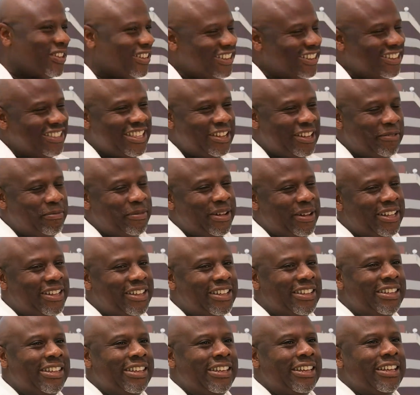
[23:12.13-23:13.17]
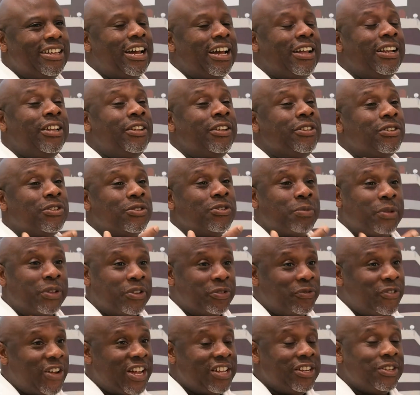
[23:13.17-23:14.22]
to get that back. I learned to
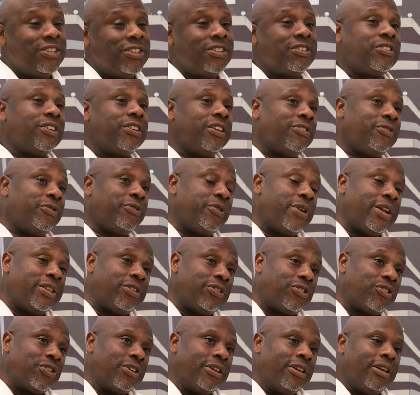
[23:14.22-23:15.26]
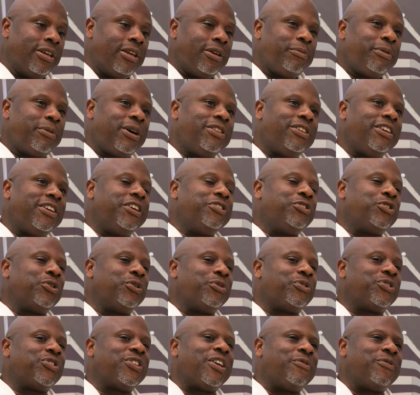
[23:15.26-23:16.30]
speak Spanish and French. But at the age
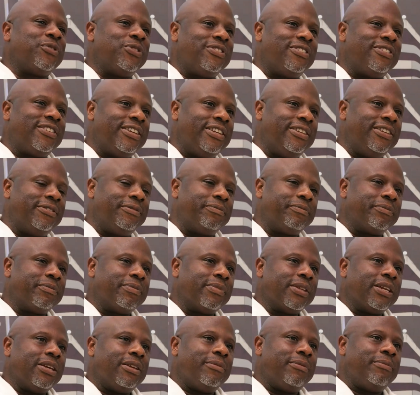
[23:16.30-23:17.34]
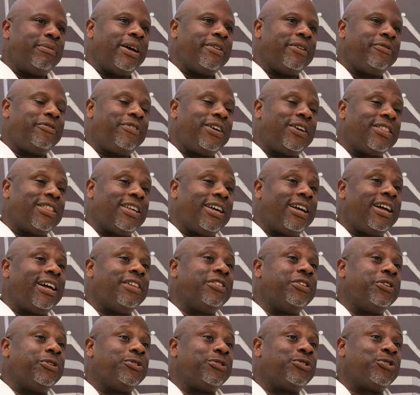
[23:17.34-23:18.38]
of 17, my father
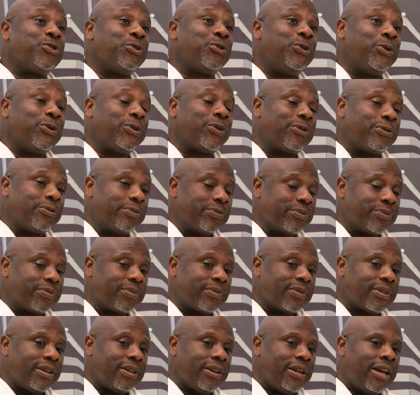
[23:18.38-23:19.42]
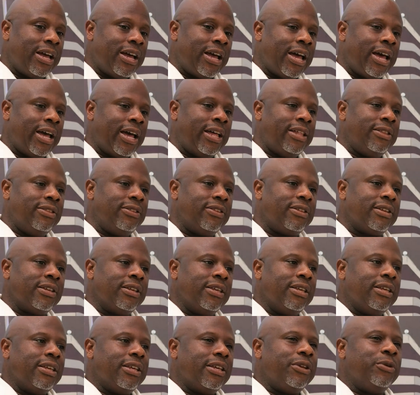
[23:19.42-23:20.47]
had a stroke, and
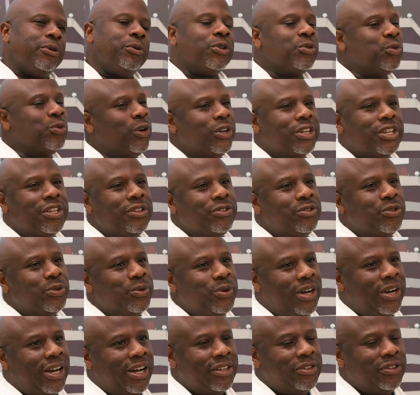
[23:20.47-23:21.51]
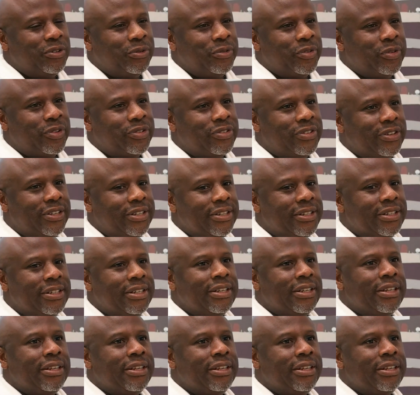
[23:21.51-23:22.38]
he was working too hard, obviously.